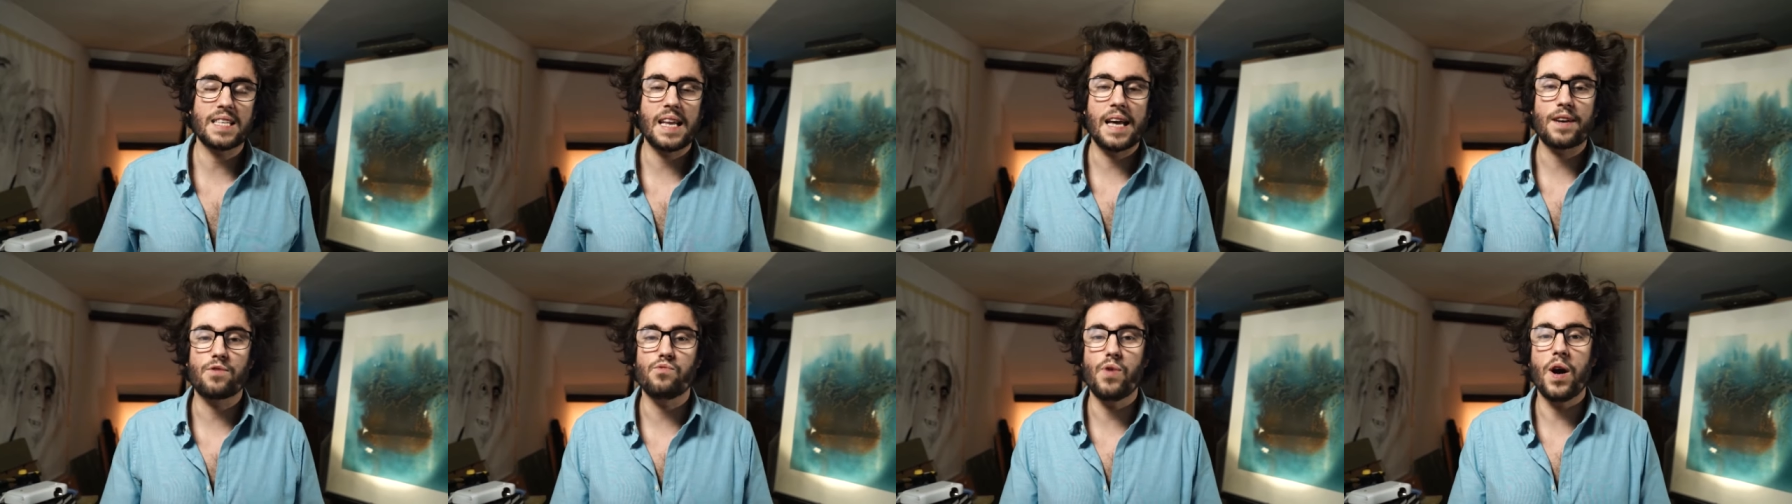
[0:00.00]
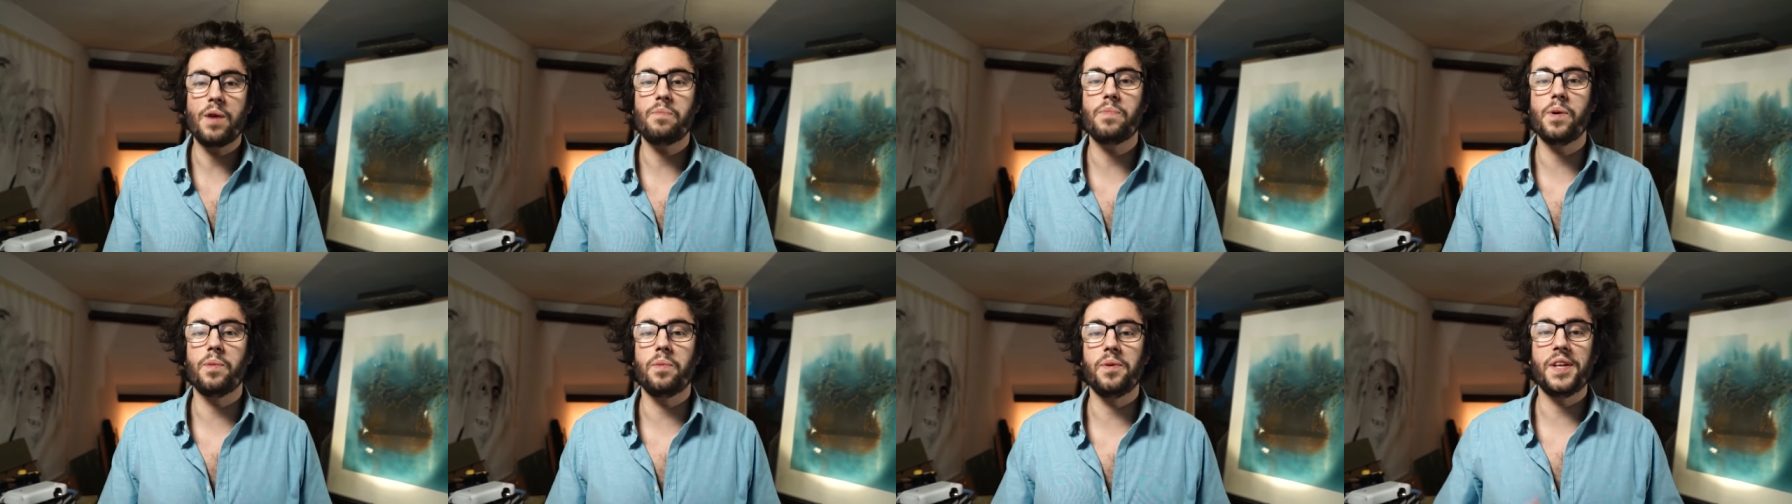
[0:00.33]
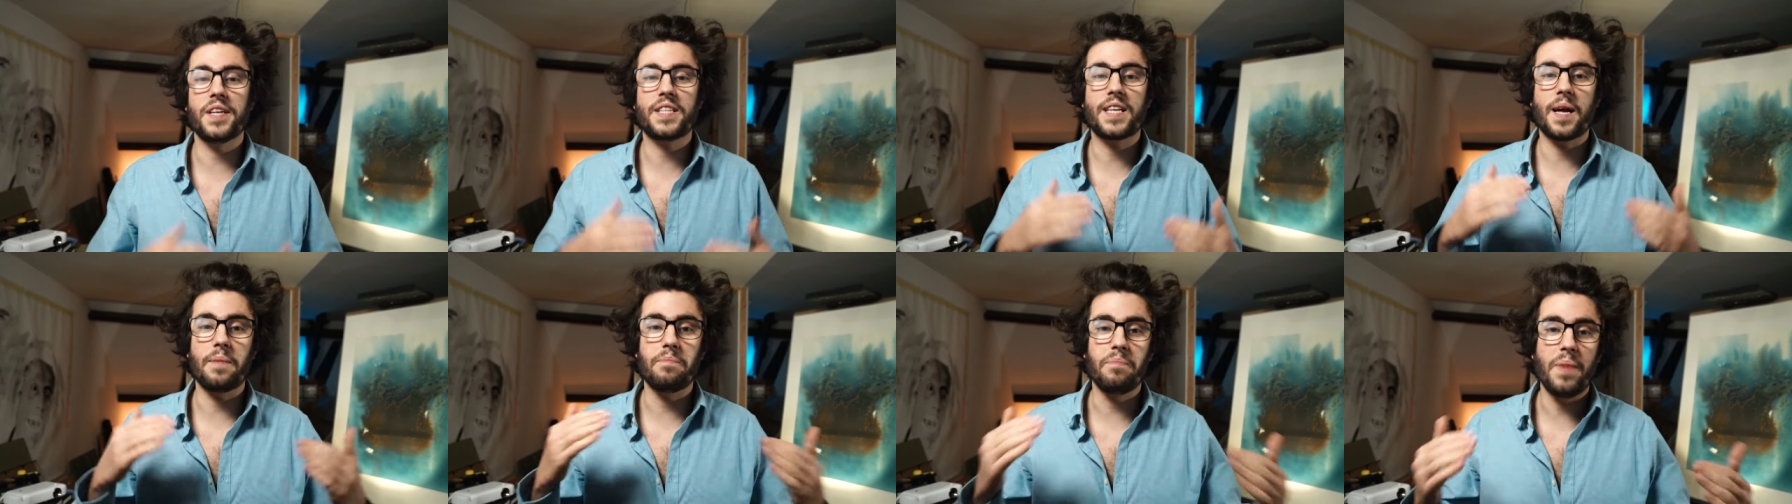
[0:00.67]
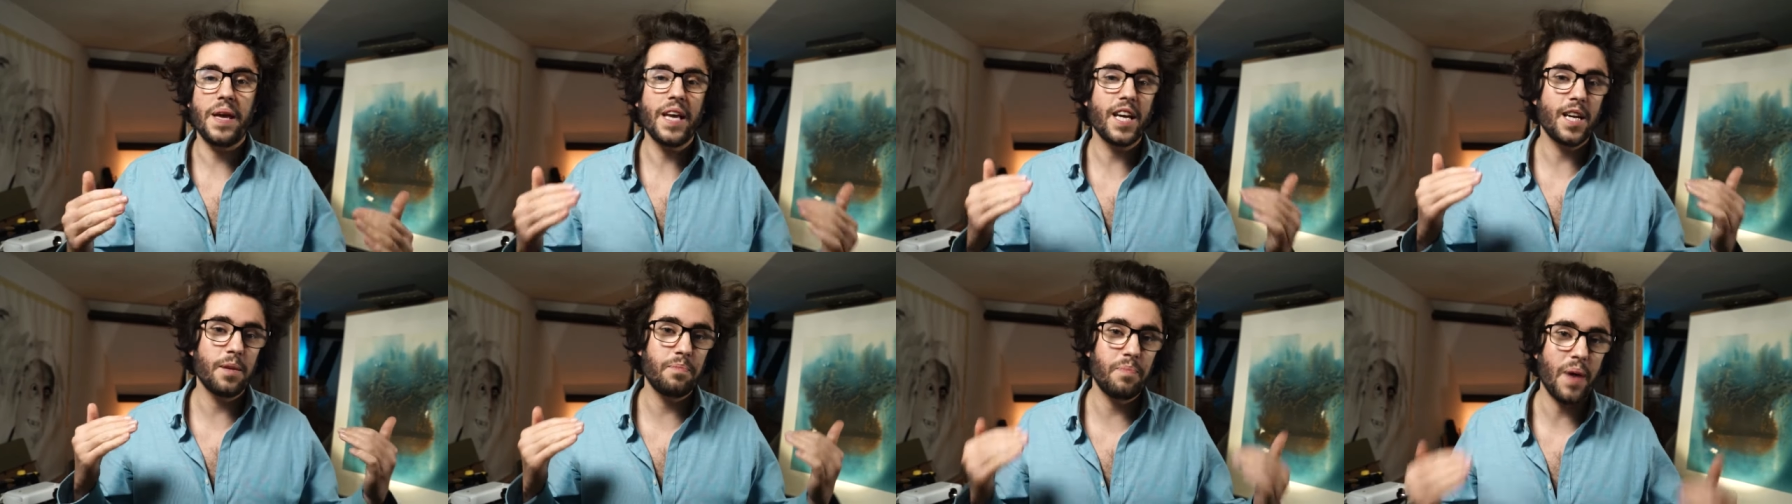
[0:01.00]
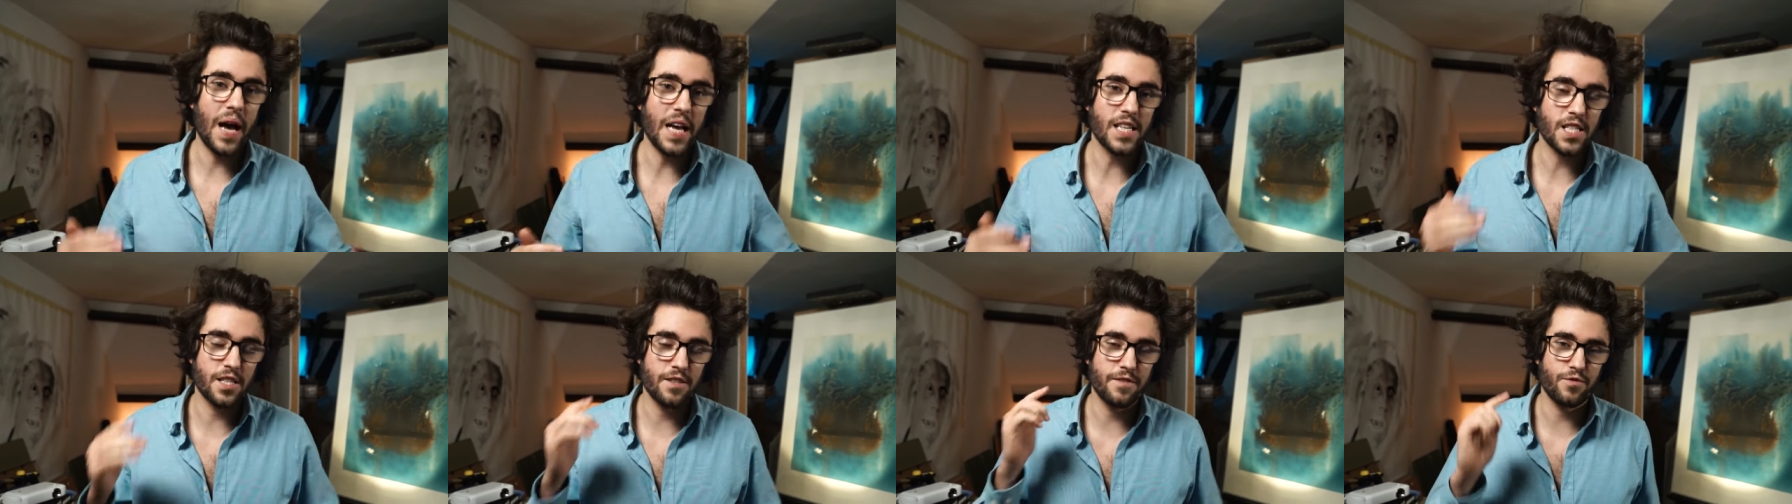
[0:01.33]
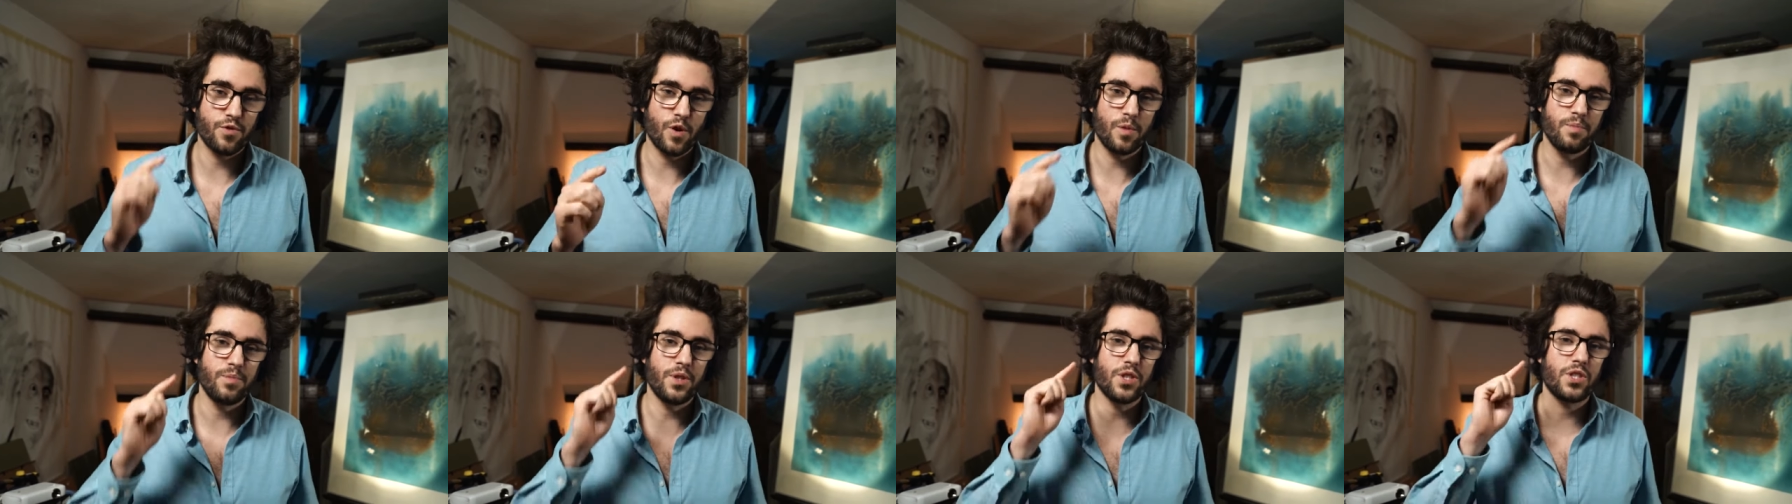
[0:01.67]
like Redbubble that can make it passive
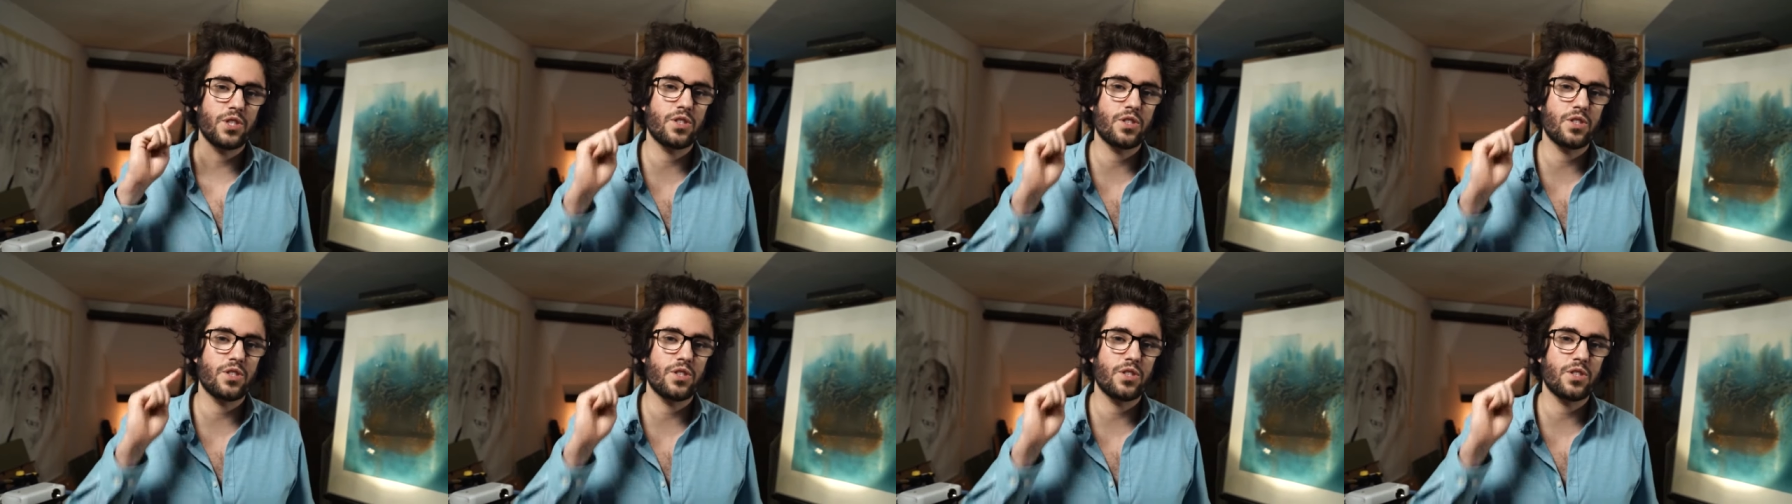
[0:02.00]
from the